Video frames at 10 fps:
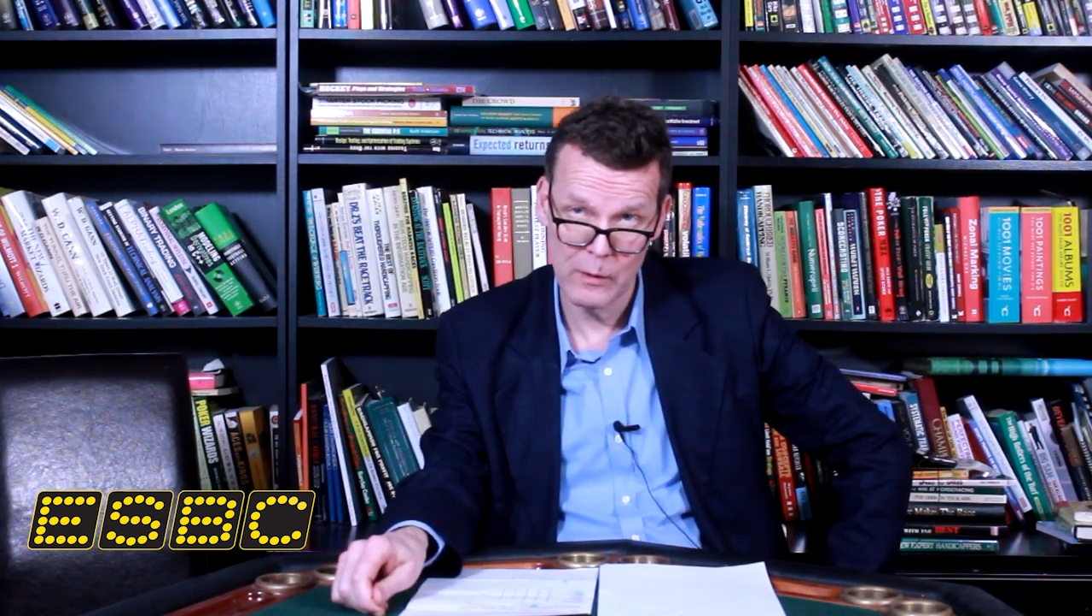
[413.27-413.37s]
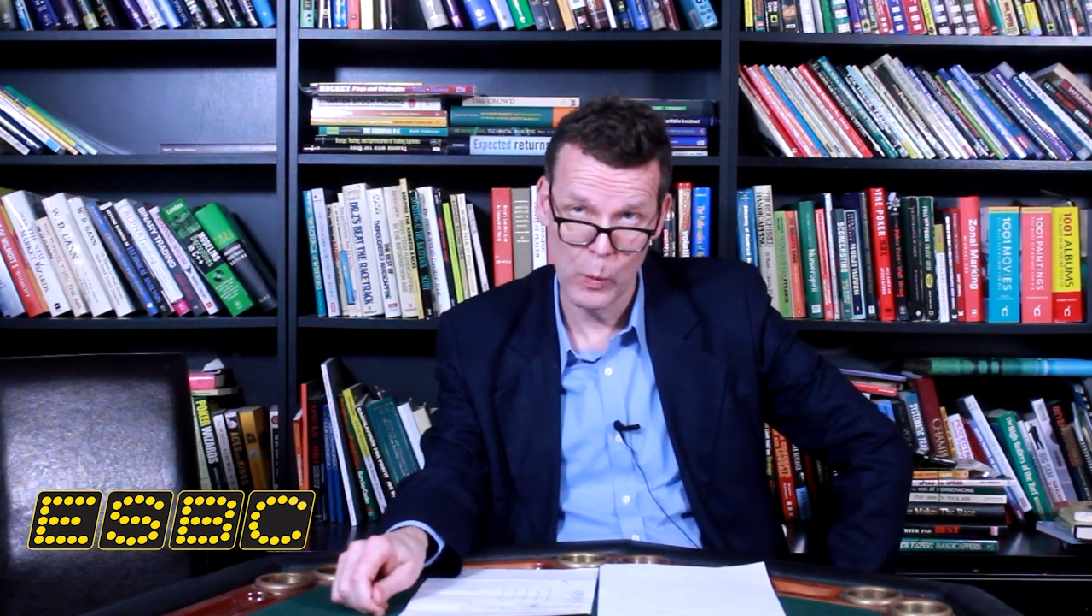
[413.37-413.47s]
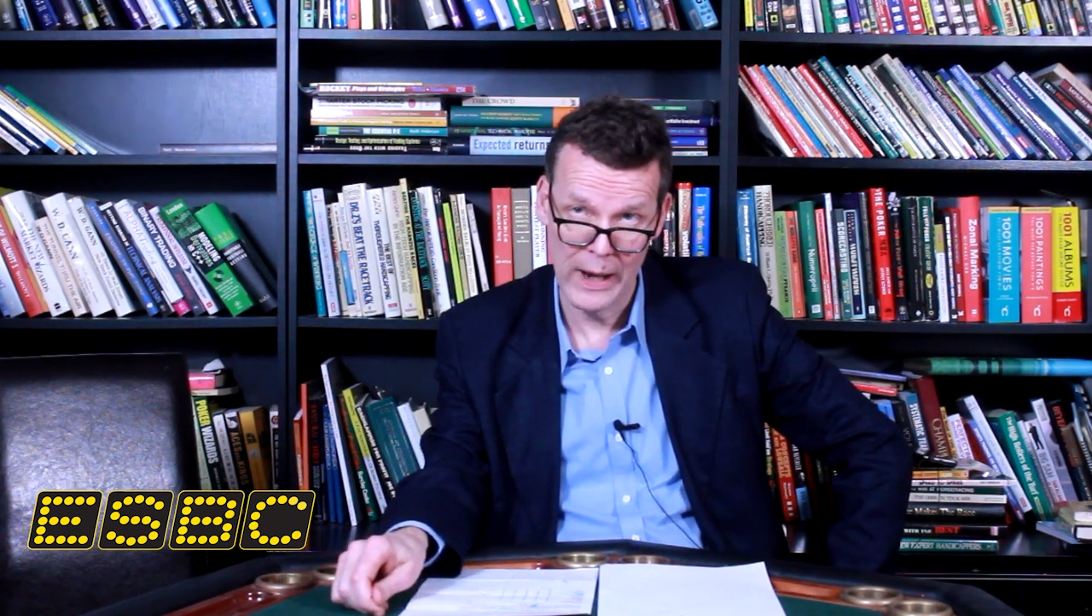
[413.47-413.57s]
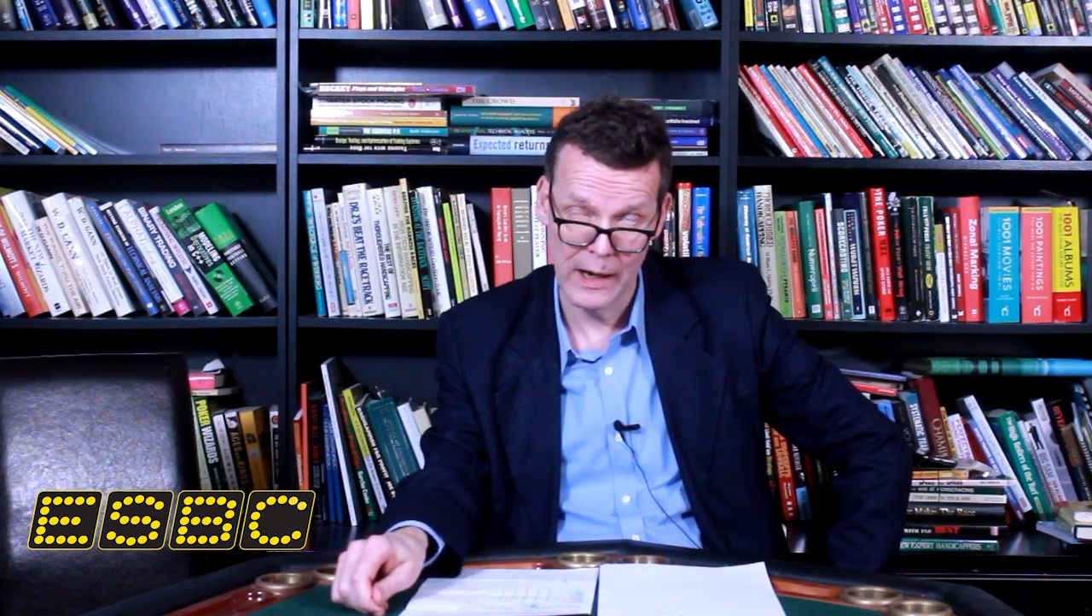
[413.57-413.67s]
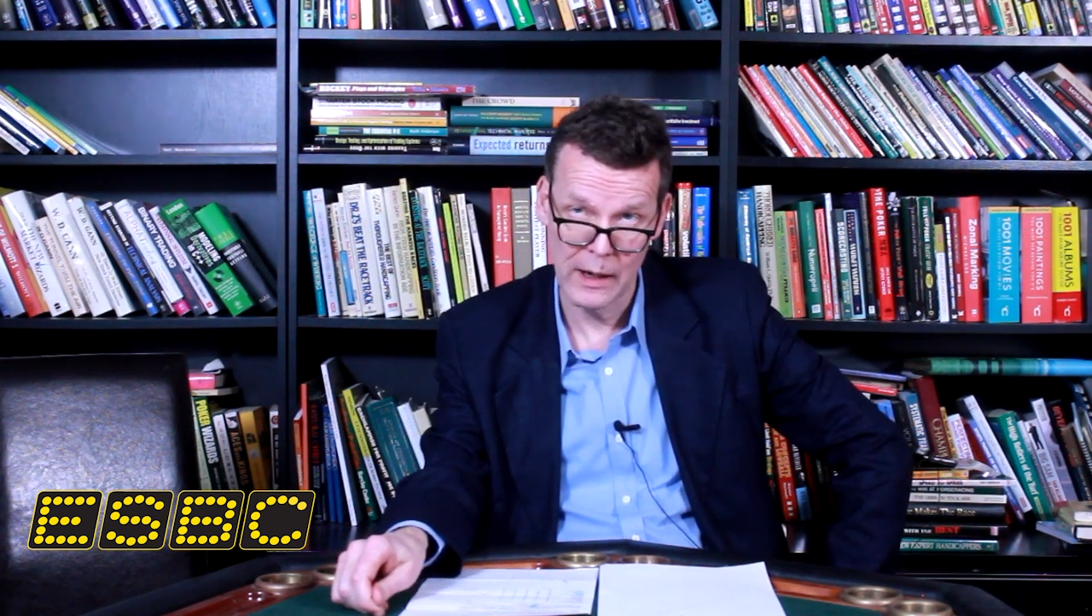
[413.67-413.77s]

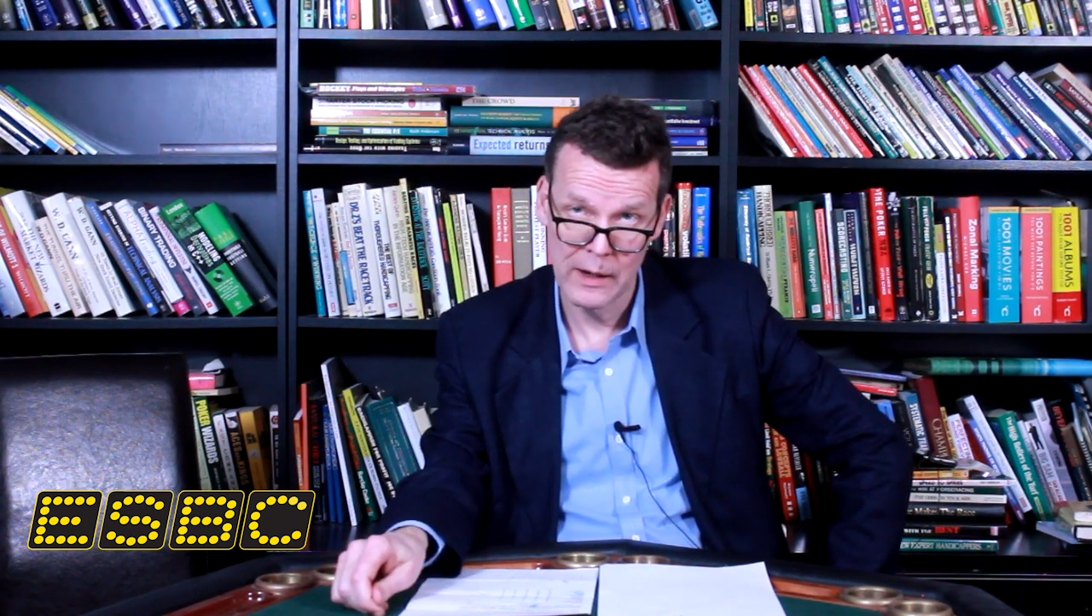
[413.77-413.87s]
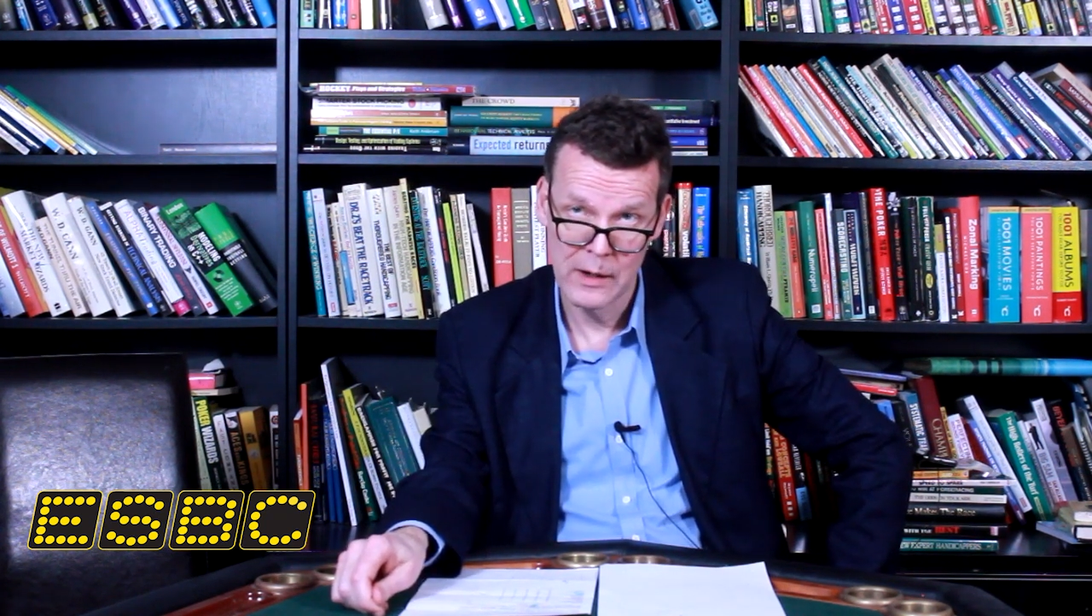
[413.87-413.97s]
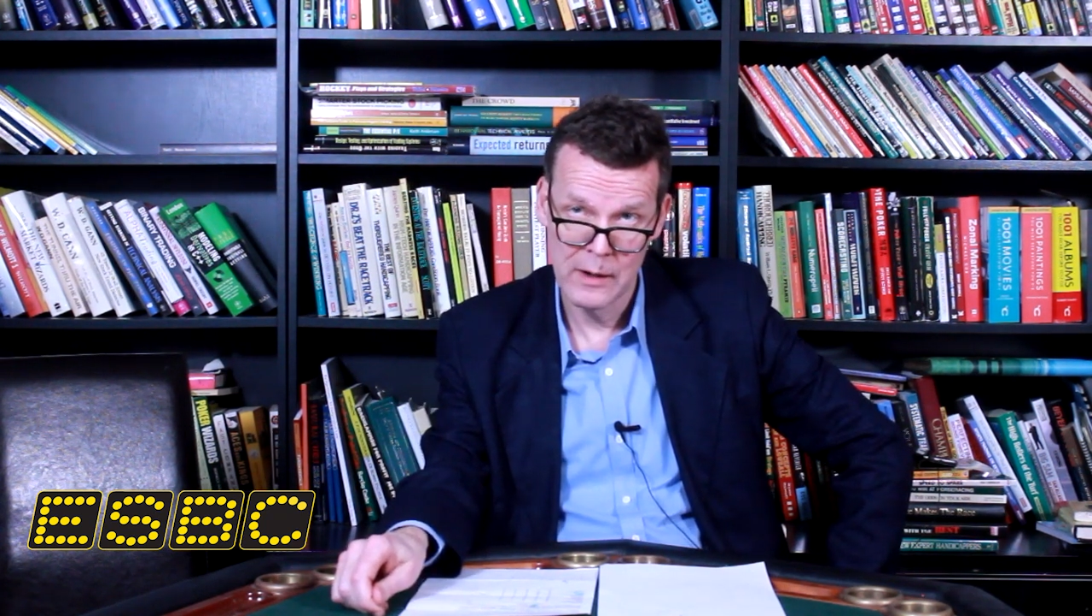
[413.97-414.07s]
well